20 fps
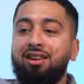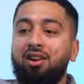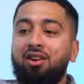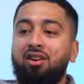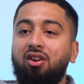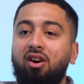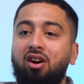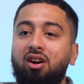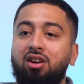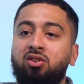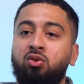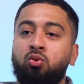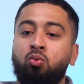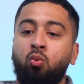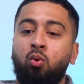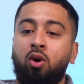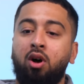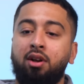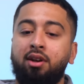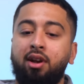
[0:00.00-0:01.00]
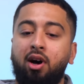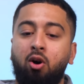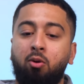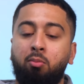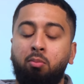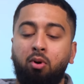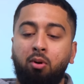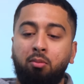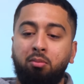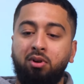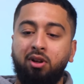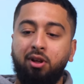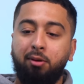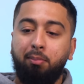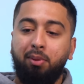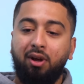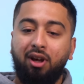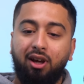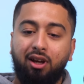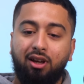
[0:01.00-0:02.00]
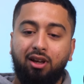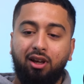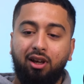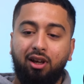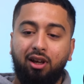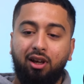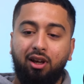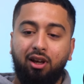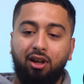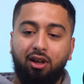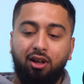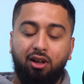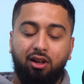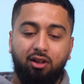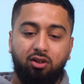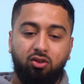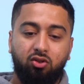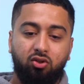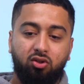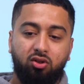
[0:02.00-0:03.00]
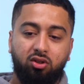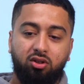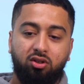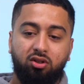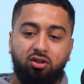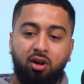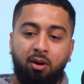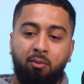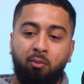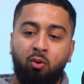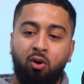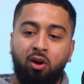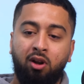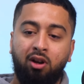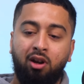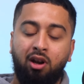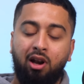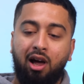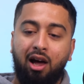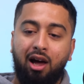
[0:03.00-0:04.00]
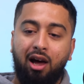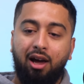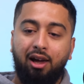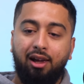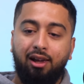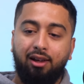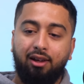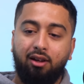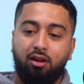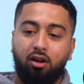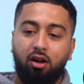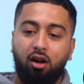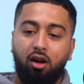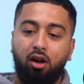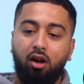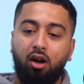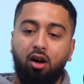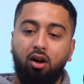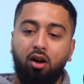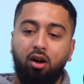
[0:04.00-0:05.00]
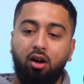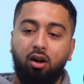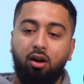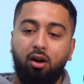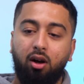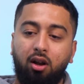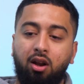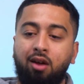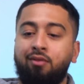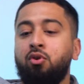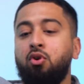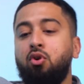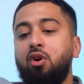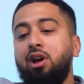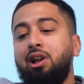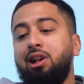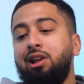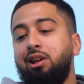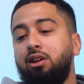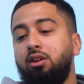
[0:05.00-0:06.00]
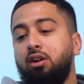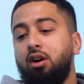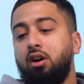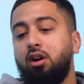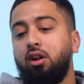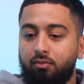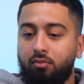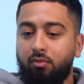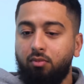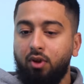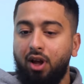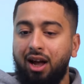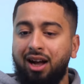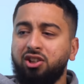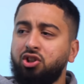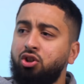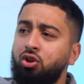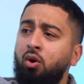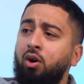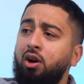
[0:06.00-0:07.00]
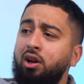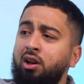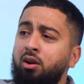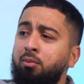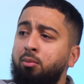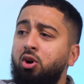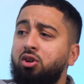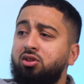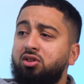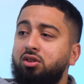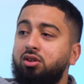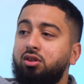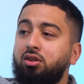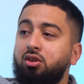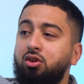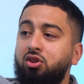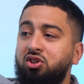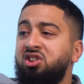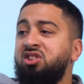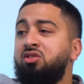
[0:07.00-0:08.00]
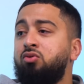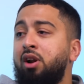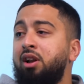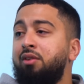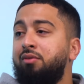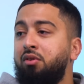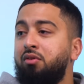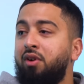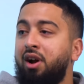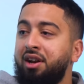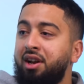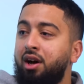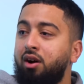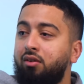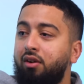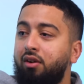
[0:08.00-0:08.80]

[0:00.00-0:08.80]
the last one I'll probably pick is someone like uh, uh another great leader. Actually, you know what? Elon Musk because he's relevant right now,